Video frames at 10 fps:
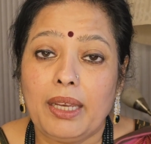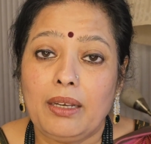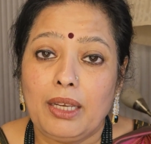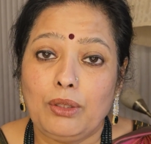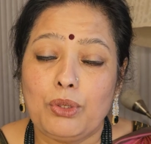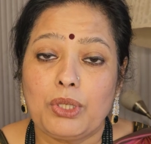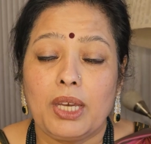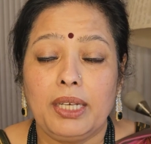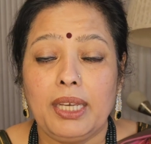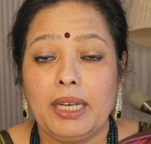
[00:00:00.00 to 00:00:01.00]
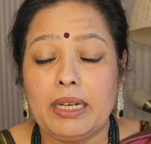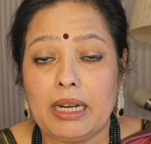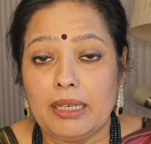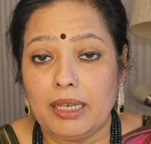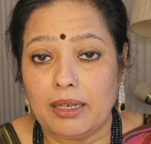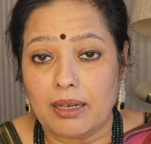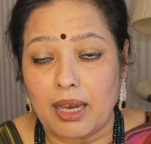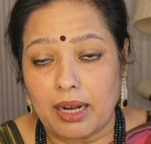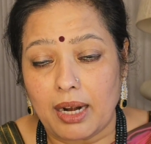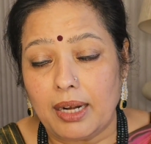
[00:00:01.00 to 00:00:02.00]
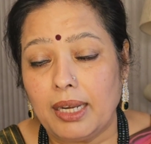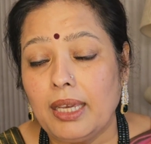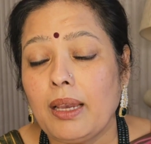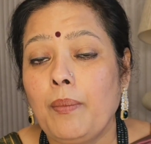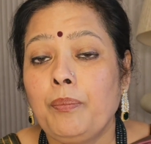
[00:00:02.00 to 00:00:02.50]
in Hindustani and Carnatic.